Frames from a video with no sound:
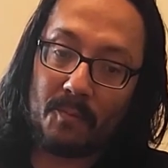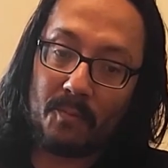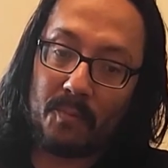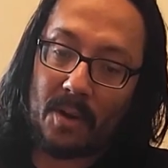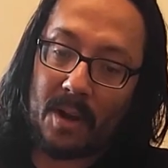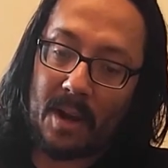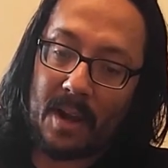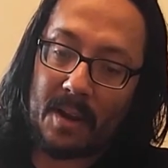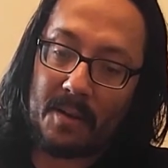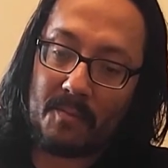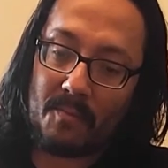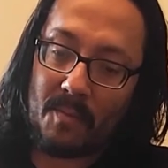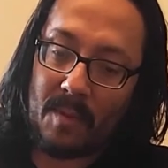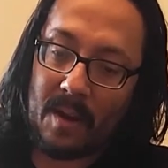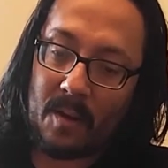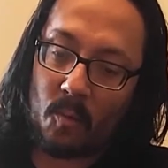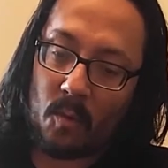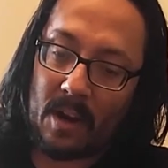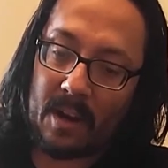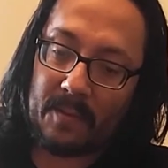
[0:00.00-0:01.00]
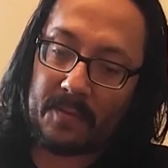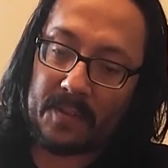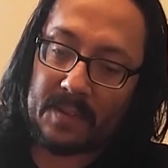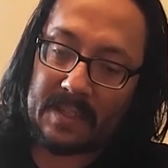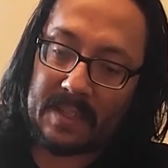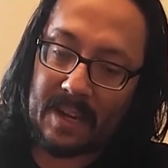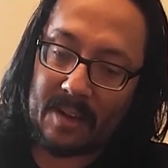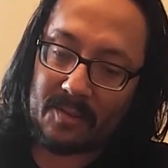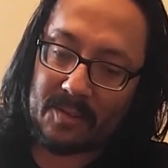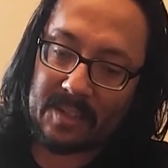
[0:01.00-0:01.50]
but my wife
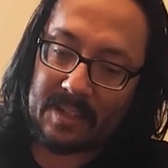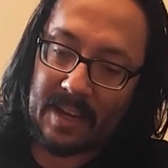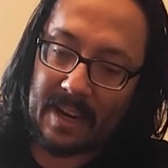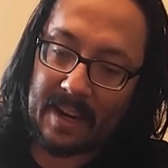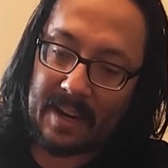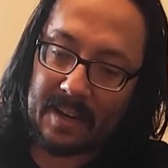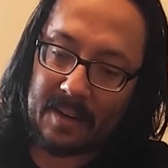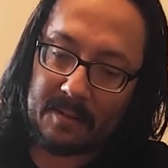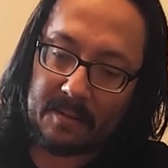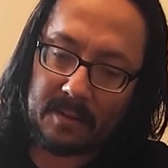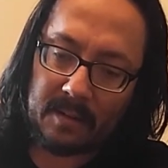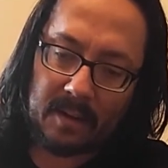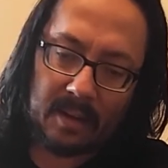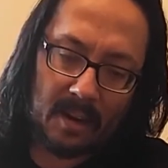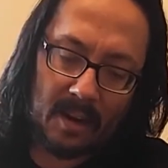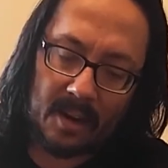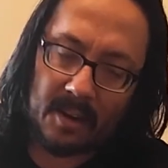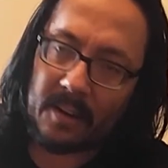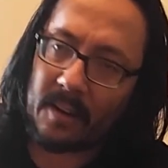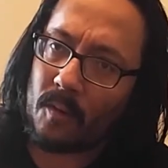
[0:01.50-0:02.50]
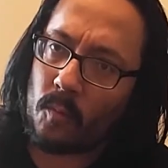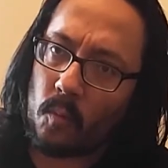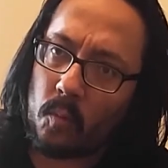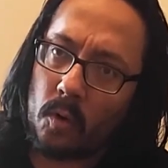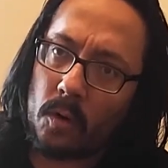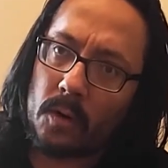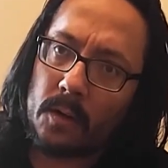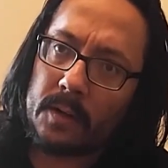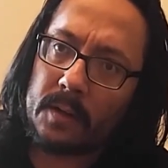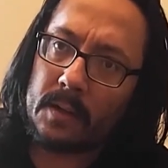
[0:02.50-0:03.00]
is outside cutting
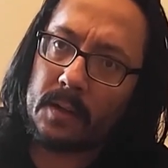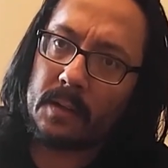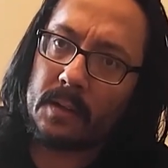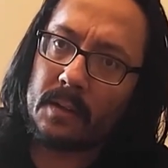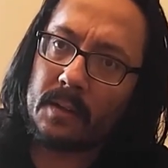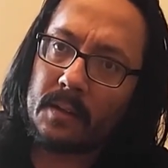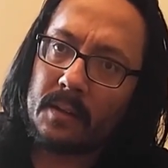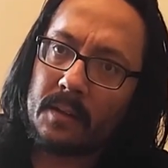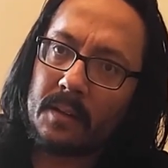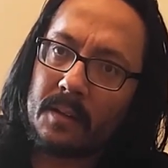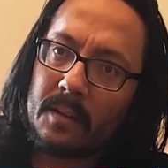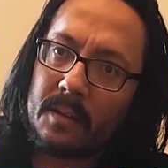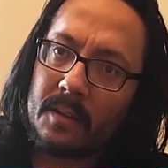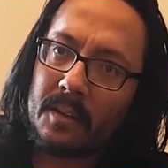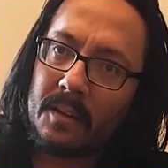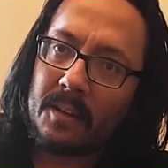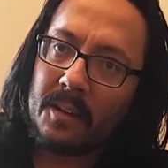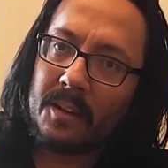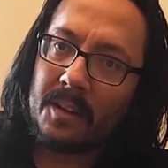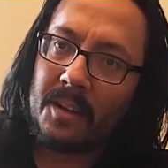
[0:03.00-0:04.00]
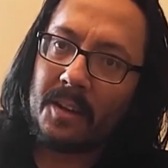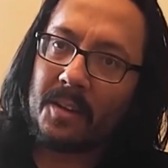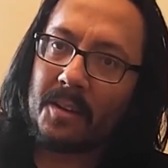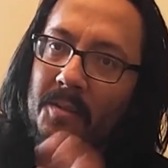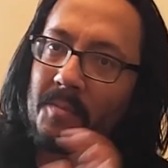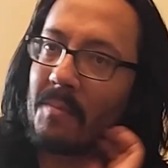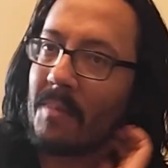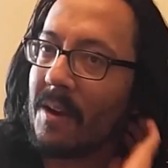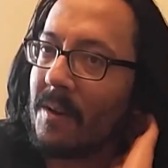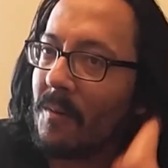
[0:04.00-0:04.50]
wood.
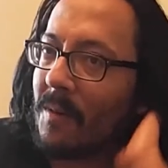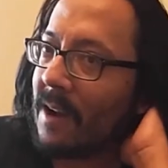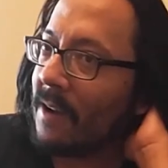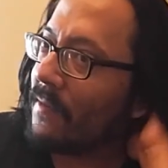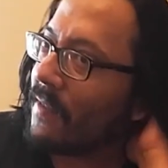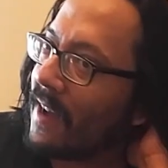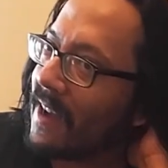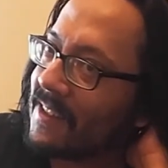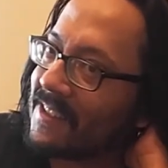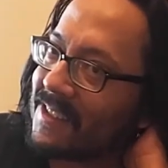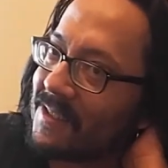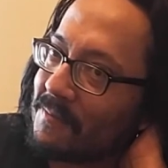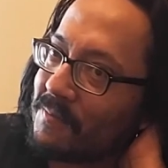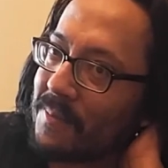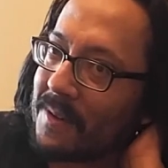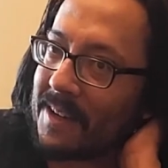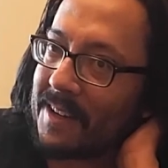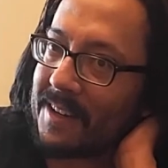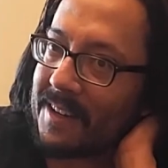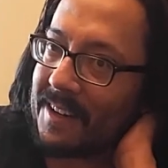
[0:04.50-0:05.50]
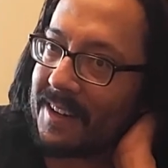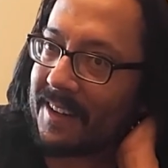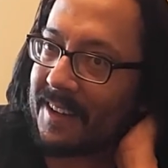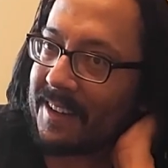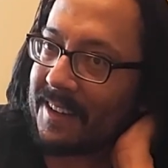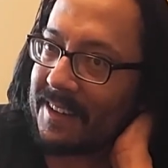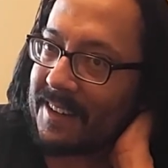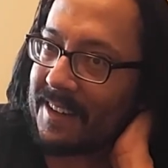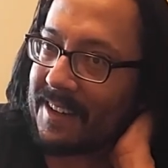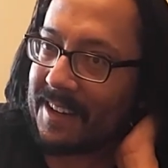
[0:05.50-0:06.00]
My wife hasn't been,
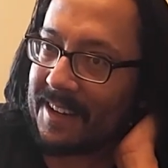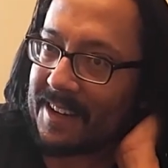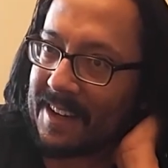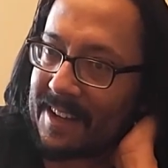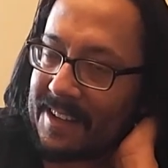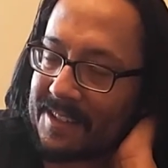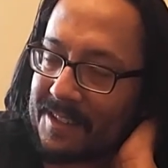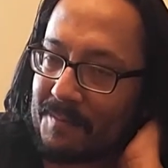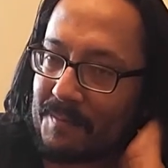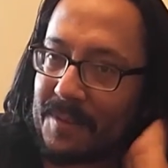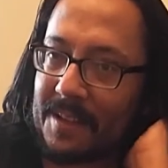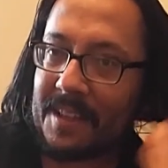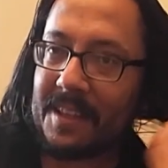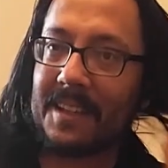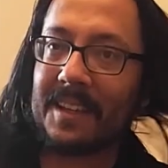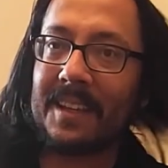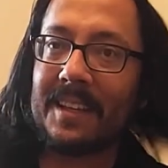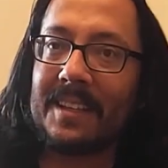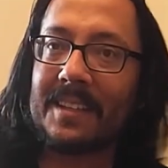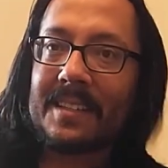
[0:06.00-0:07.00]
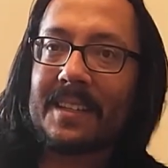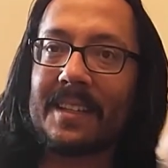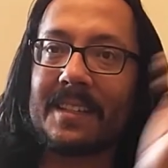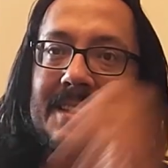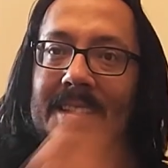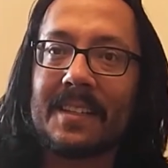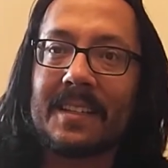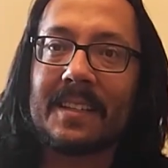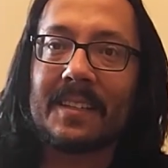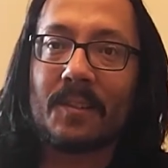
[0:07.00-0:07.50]
it, it hasn't been the
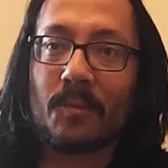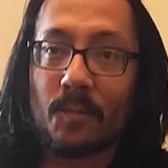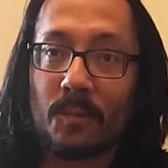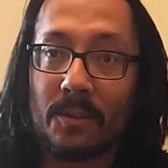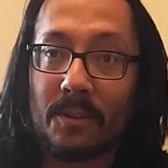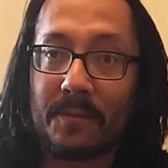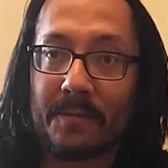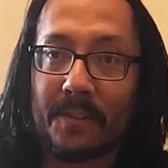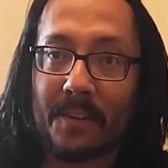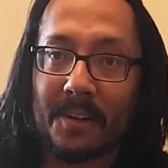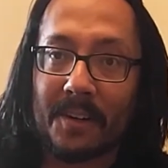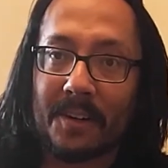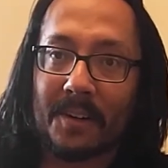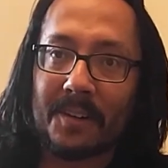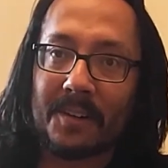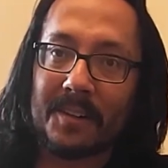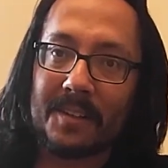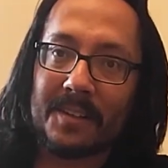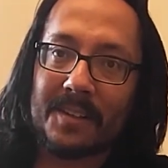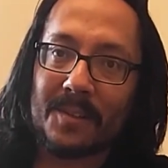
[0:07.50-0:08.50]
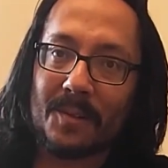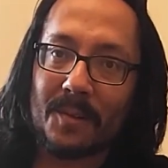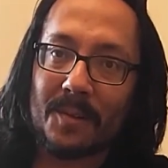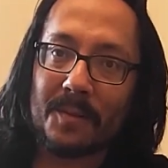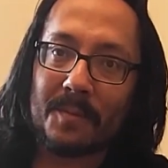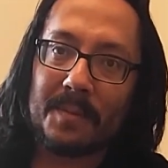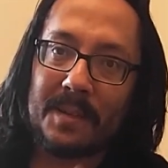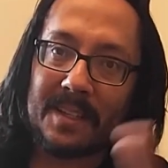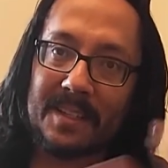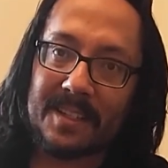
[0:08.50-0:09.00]
easiest thing in the world for her to sort
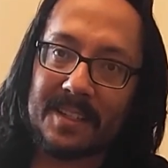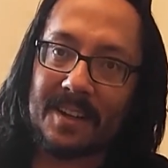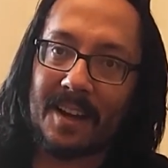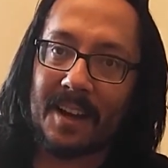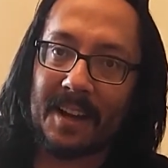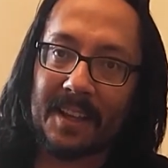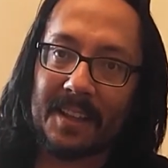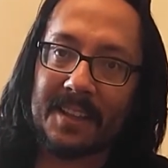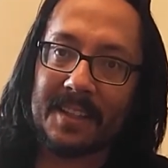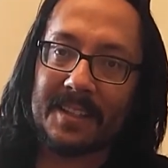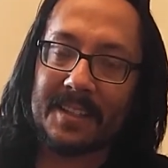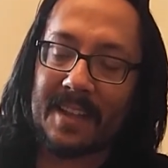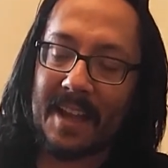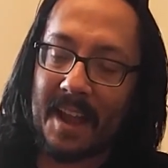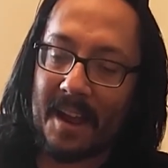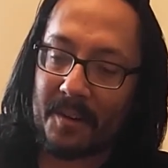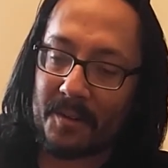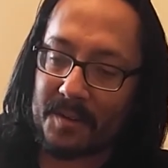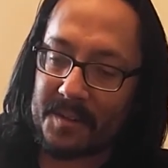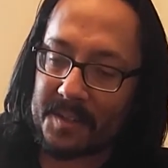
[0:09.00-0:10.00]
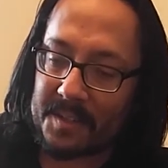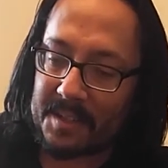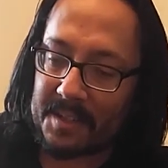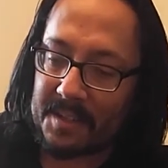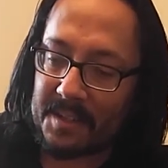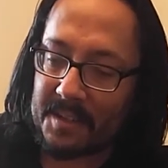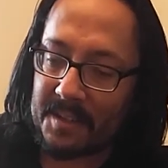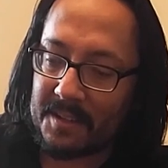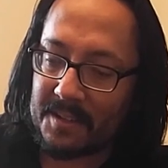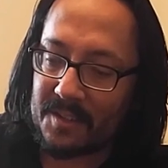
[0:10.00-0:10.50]
of be stuck in this house.
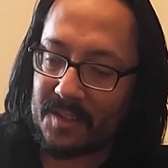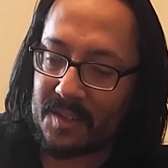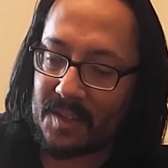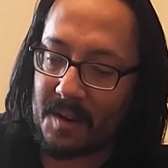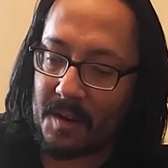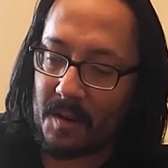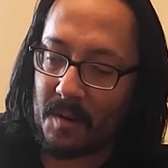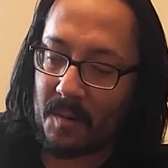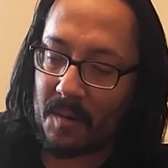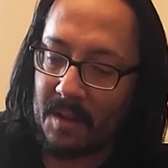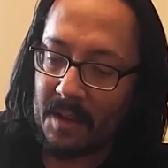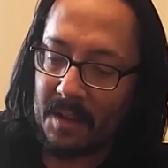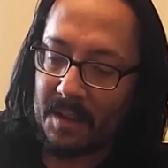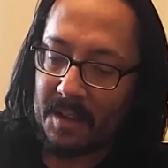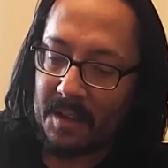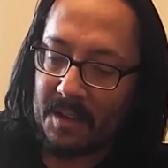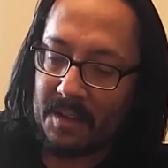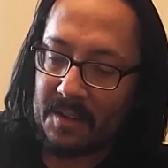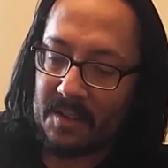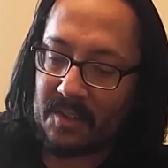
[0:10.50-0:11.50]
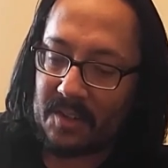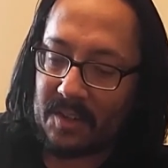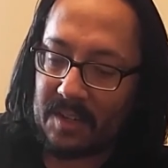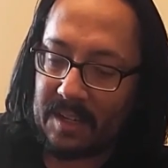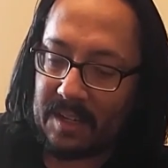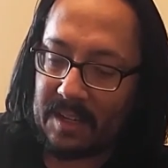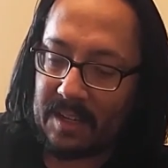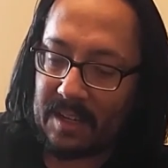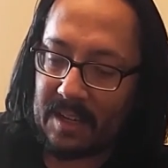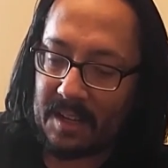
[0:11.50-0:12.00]
So
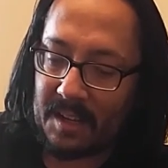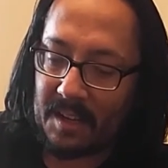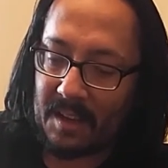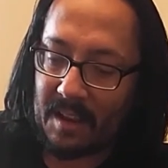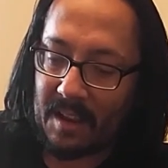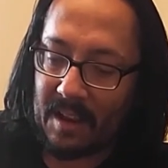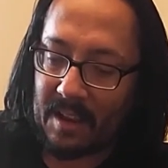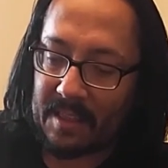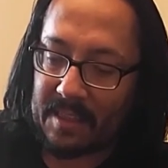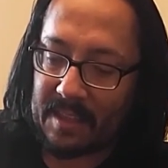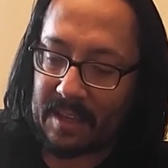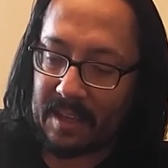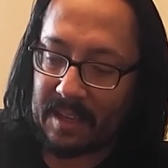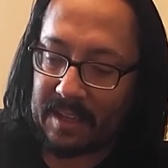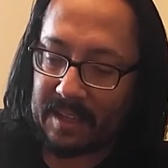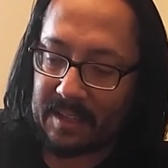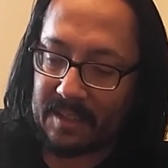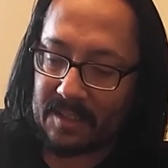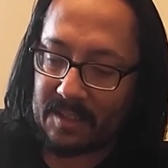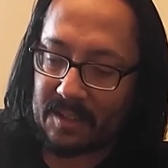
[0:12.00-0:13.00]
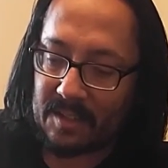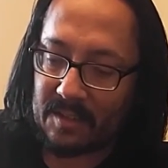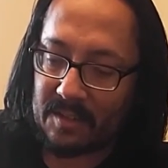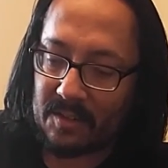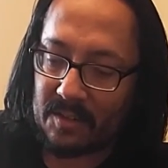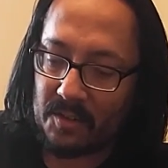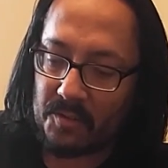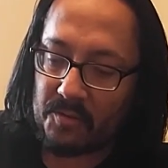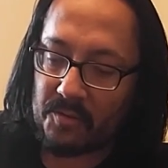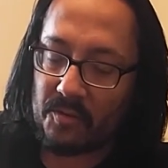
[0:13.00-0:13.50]
she, I think, is
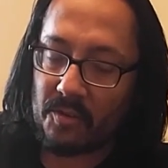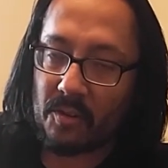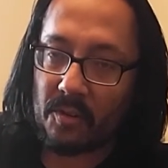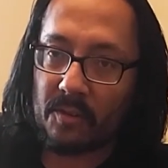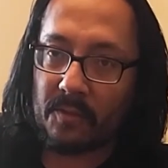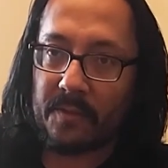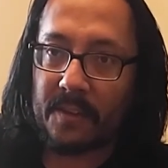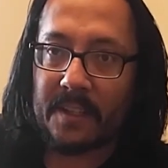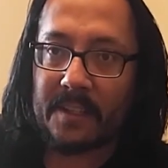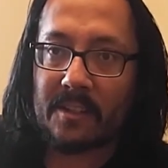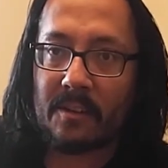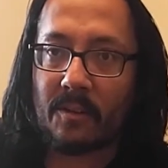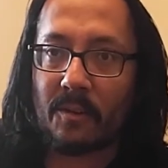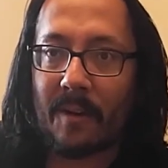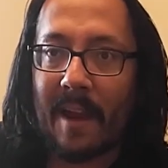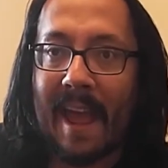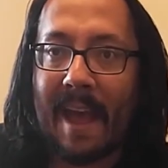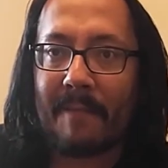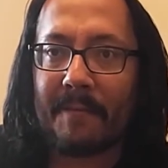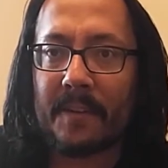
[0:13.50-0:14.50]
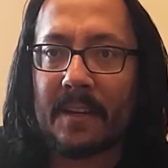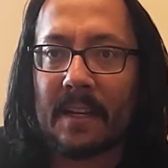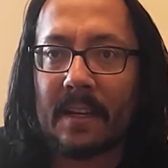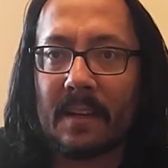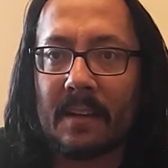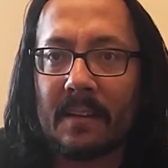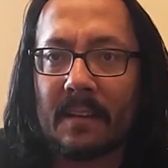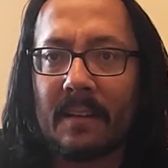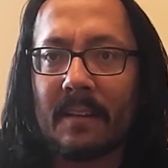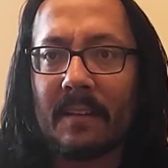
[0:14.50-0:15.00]
nervous
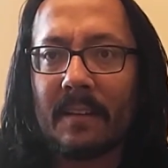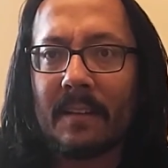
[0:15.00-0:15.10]
crafting.